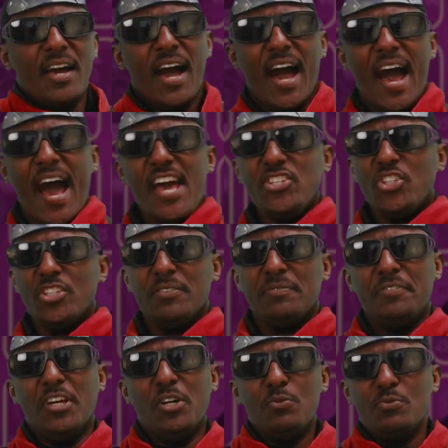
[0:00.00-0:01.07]
I should have
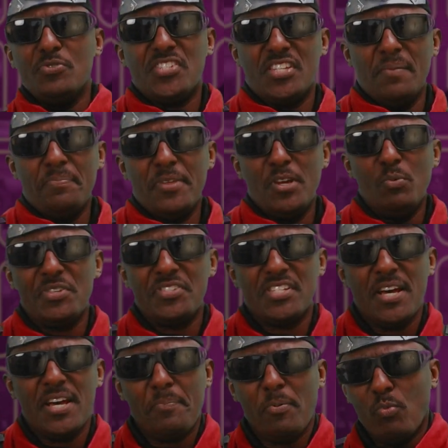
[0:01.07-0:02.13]
known something was
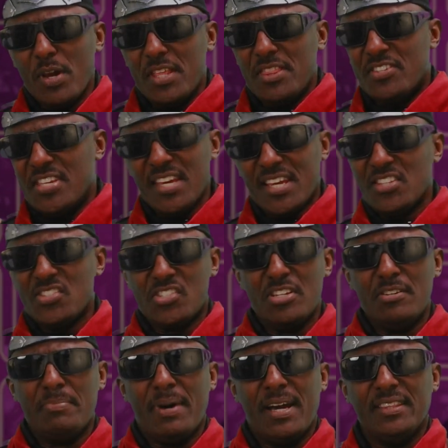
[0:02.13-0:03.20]
up when tickets to
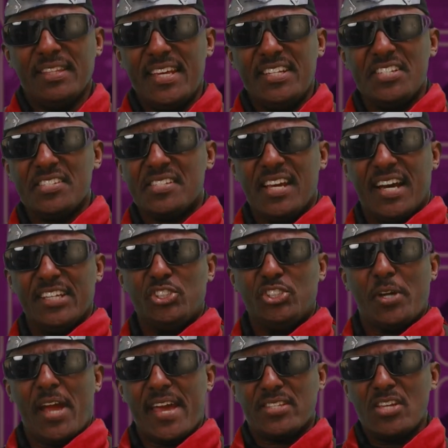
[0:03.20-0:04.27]
my latest
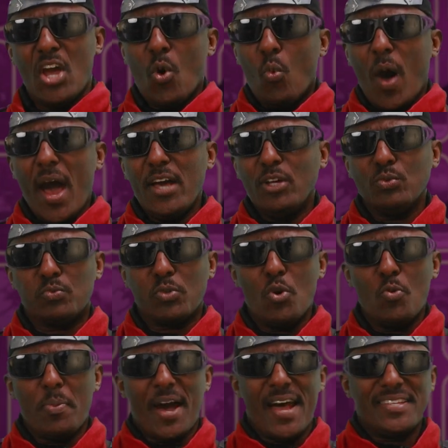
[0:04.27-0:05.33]
contract, Wild
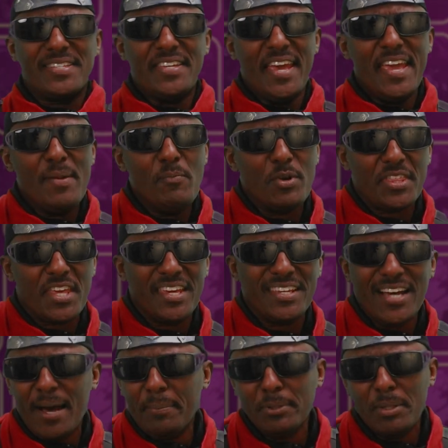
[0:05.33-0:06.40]
Robot, came with a
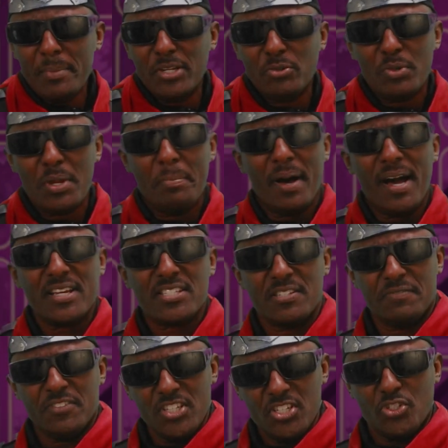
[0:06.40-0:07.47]
complimentary box of
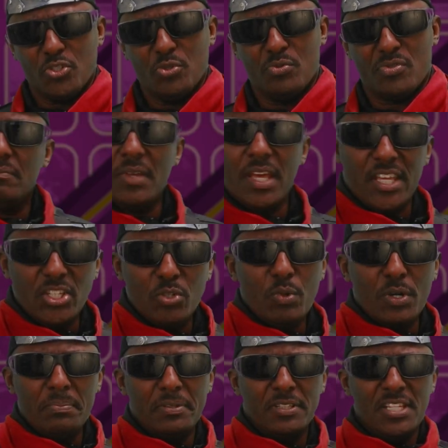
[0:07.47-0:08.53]
tissues.
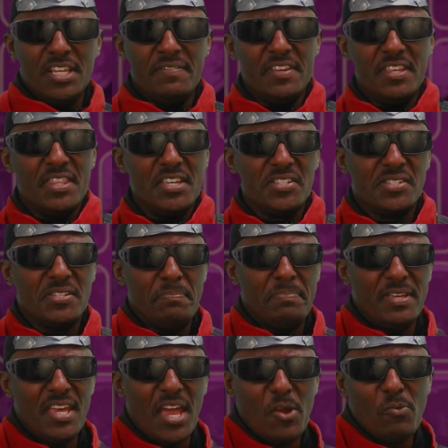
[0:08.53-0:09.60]
Anyone believing this to
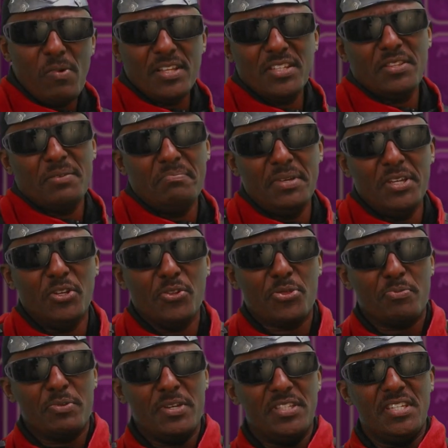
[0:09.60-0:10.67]
be a run-of-the-mill
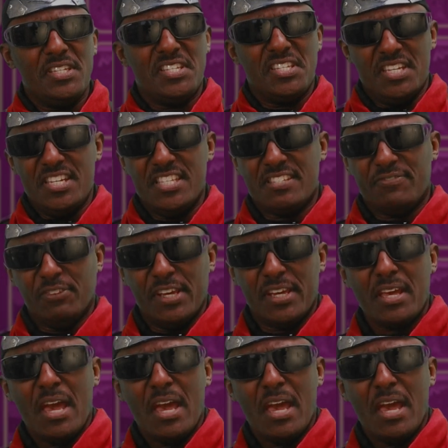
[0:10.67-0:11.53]
3D kids flick